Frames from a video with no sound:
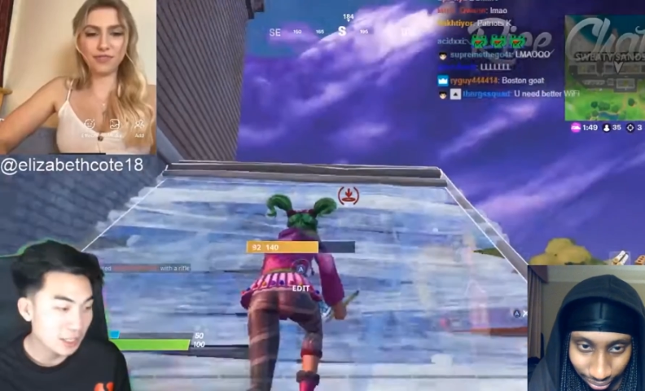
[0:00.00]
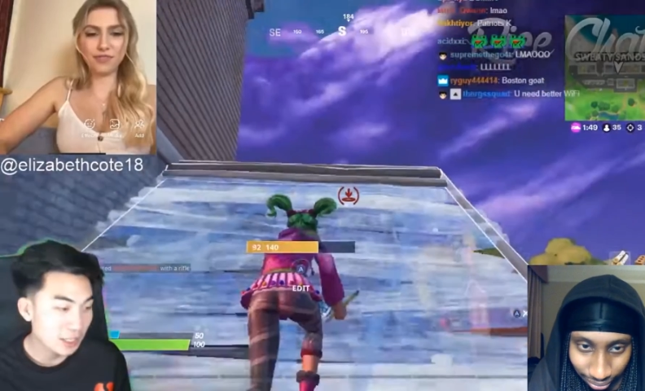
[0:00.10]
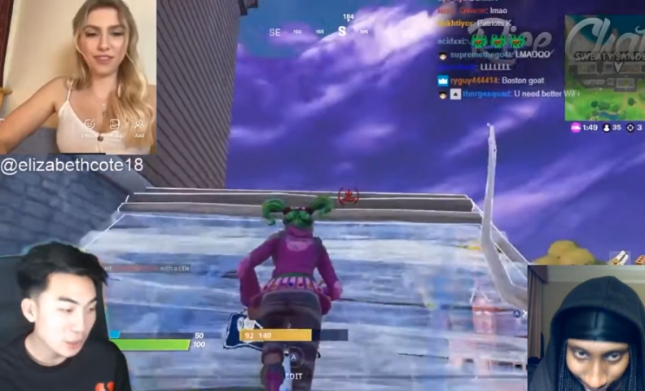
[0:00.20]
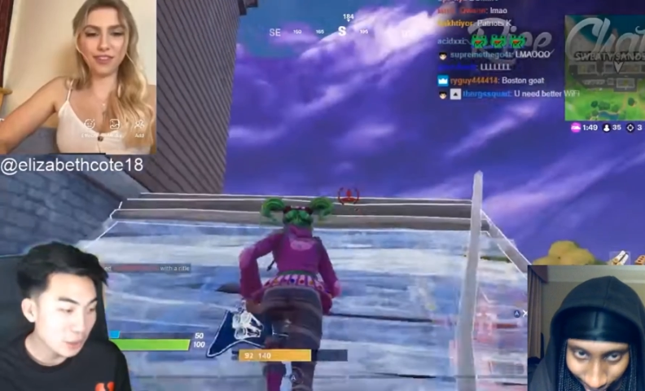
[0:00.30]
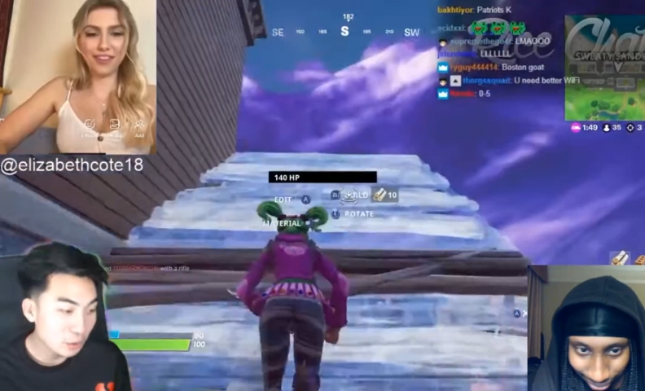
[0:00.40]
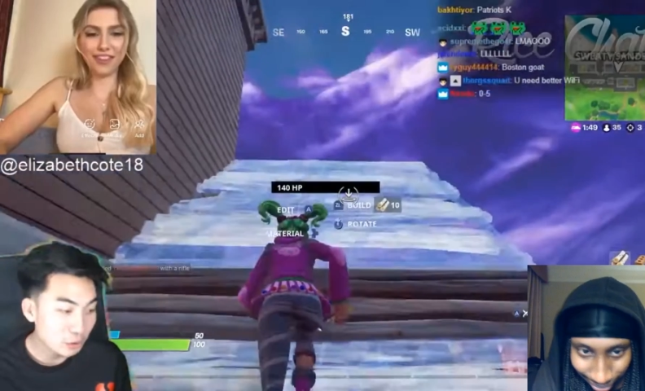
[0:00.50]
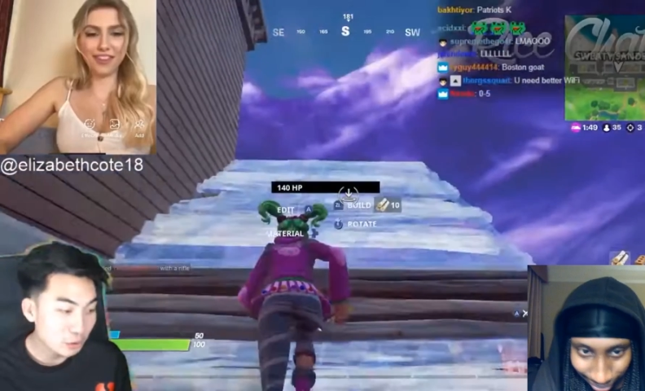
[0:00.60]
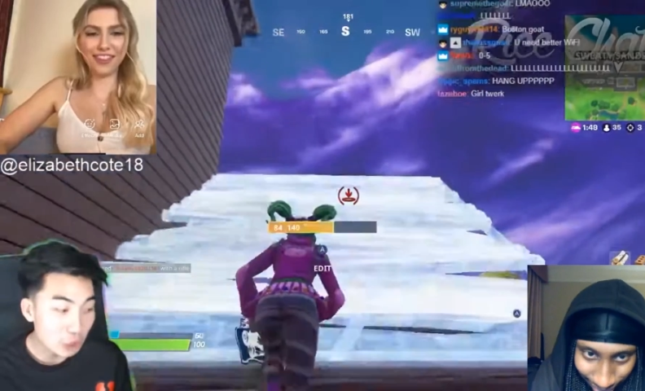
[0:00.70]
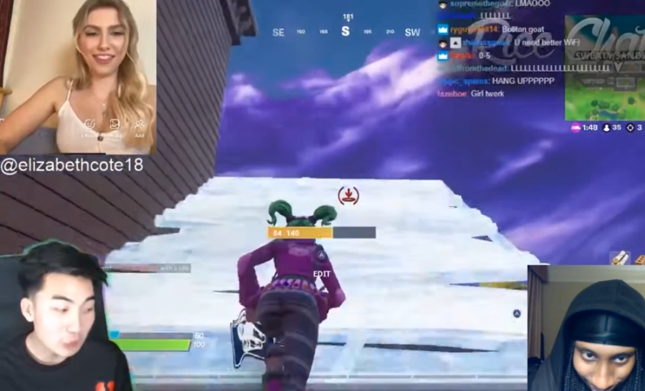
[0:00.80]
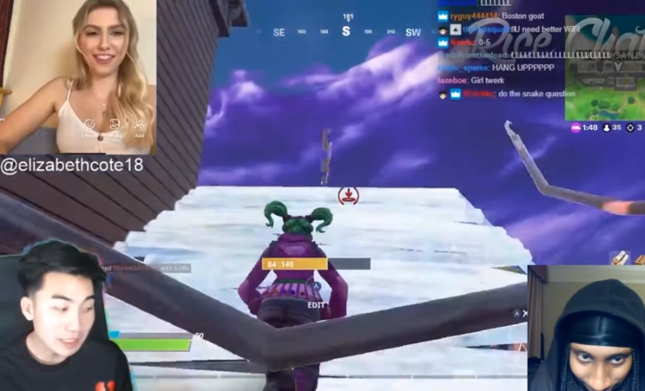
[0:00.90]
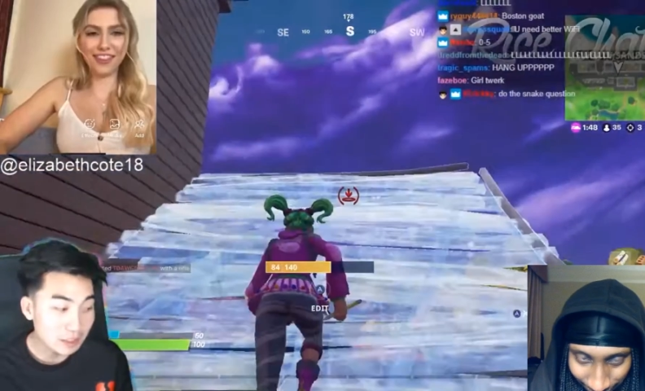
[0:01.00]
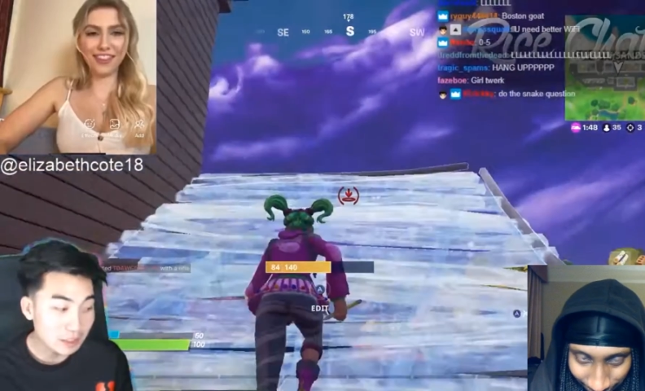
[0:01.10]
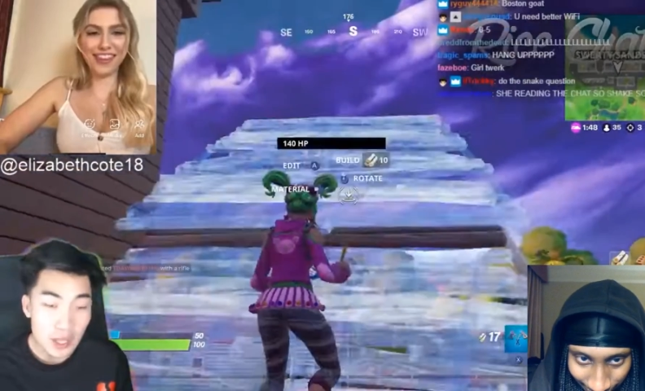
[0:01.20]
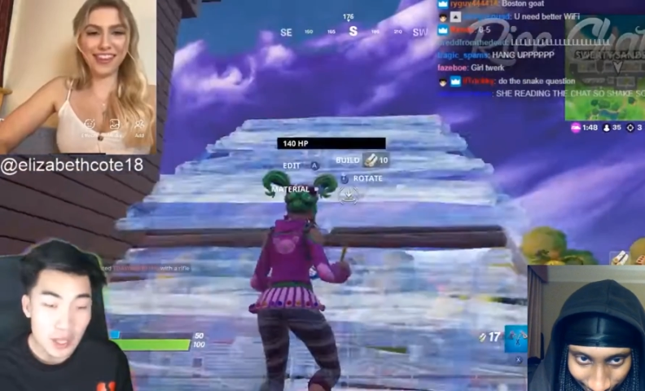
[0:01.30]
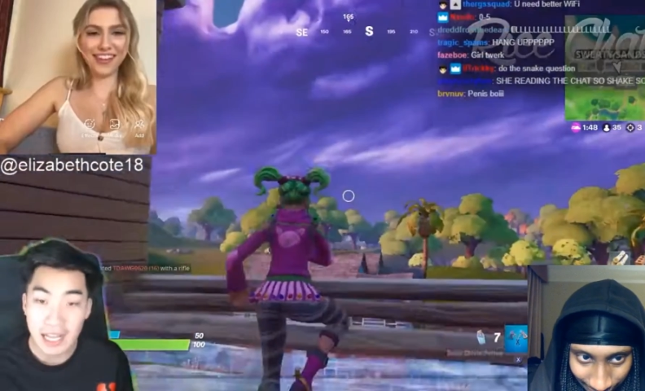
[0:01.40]
Speaker 1: Yo, dude, girls be
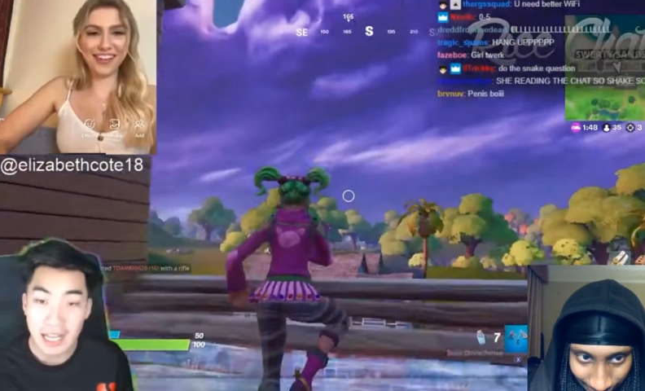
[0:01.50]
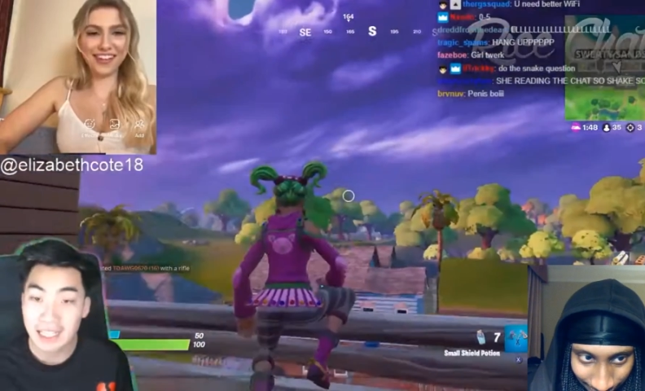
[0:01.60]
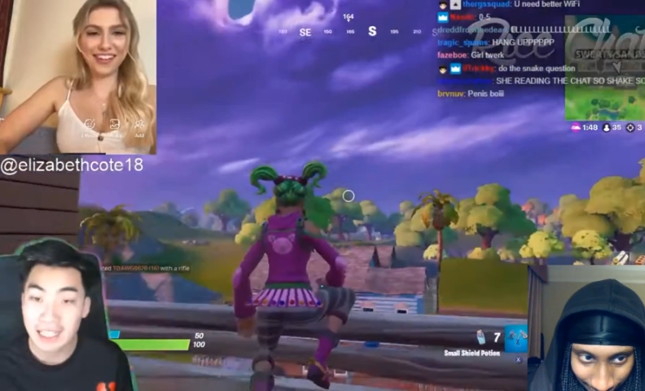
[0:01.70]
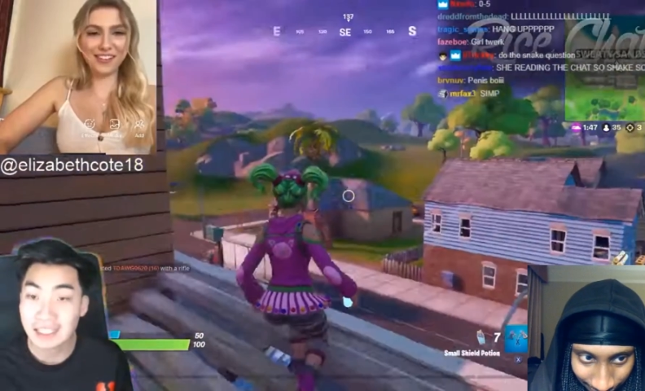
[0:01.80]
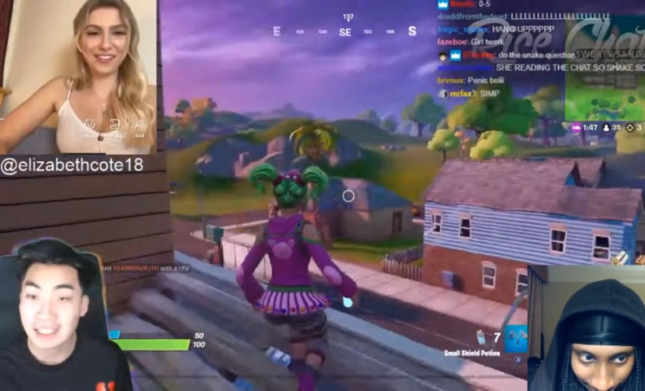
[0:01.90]
doing that. Like,